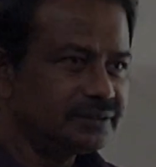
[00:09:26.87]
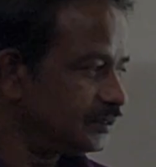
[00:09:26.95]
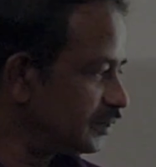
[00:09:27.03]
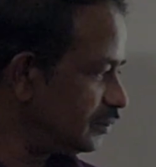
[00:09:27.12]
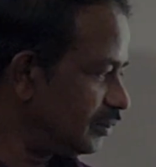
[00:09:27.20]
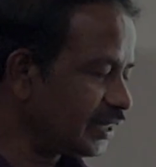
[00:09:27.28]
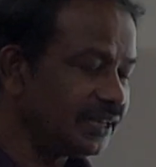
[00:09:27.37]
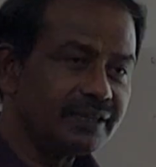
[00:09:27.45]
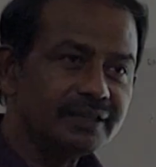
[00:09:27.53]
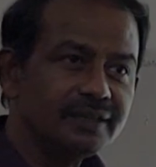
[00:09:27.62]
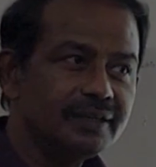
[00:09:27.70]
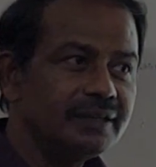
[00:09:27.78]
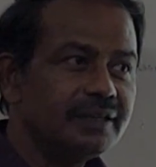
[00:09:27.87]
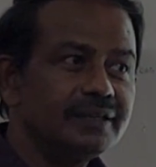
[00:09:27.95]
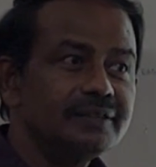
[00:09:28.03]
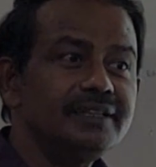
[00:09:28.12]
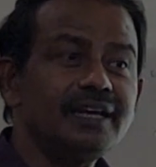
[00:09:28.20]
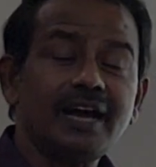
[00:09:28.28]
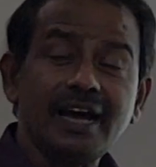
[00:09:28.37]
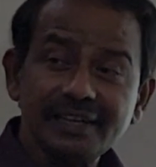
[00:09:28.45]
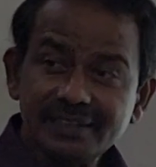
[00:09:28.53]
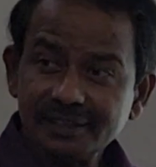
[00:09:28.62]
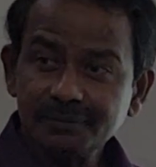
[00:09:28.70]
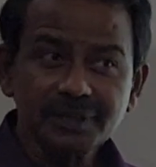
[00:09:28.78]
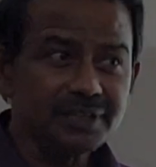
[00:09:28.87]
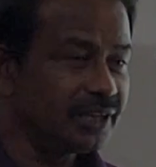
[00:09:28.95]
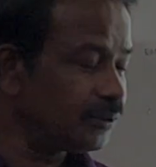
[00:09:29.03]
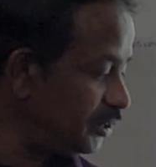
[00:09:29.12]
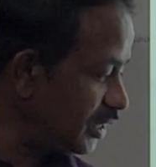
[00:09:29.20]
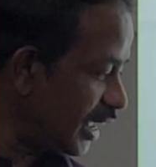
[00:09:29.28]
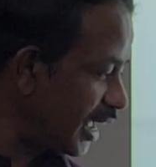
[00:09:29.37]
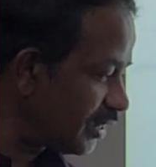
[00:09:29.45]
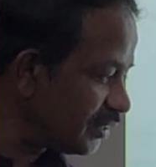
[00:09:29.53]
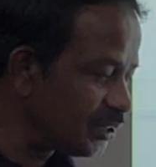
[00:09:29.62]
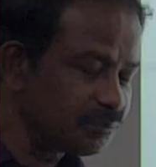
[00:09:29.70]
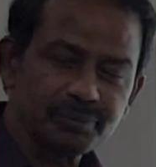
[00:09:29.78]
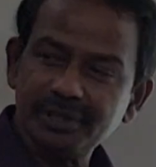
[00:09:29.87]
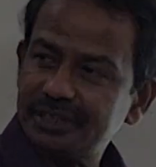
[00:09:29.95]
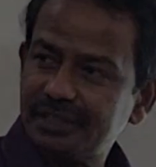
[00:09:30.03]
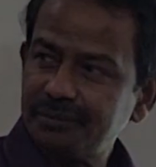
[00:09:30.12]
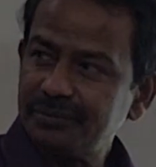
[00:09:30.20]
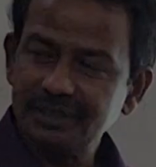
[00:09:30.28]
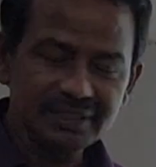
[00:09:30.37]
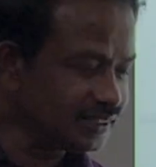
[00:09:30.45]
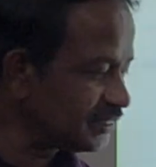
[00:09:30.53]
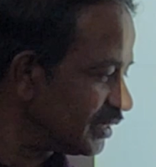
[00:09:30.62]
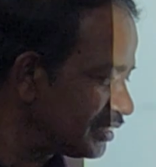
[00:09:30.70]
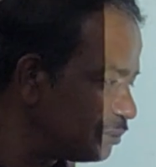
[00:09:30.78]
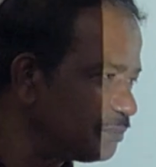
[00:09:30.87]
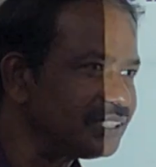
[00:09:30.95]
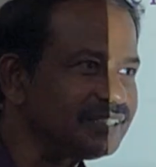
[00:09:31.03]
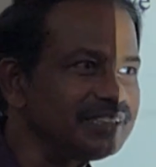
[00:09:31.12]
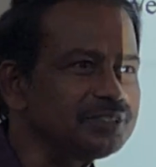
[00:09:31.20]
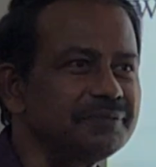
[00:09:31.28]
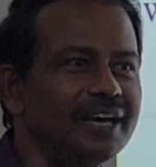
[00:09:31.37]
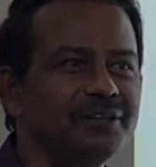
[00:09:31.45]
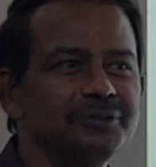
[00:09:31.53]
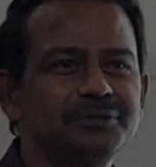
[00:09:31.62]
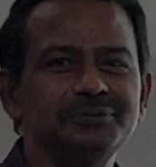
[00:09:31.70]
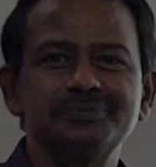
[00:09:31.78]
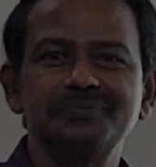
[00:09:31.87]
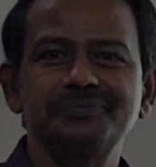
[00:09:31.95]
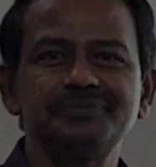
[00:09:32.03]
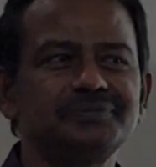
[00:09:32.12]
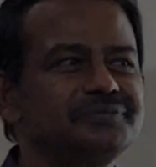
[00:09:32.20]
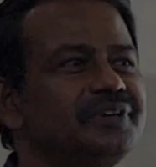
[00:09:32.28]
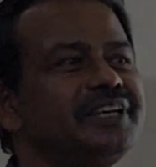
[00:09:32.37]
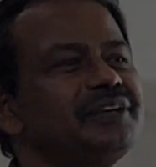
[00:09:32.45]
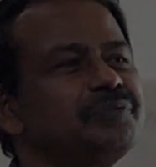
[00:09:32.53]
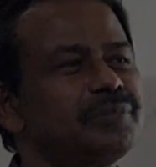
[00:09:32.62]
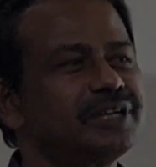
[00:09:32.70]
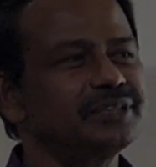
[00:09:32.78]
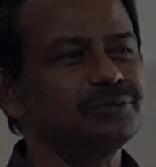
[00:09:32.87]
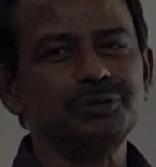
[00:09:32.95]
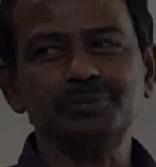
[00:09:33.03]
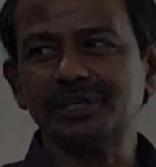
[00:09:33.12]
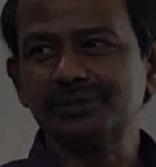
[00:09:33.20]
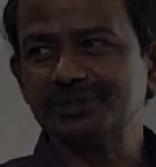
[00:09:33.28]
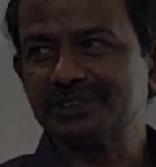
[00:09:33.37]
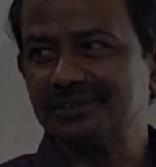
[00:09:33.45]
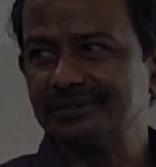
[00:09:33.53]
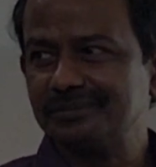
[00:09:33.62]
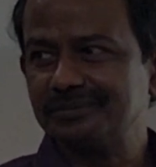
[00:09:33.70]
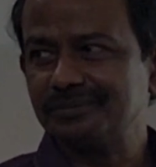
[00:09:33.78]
Is it okay? The eigenvalue of the angular momentum is nothing but this value. Very important one more question.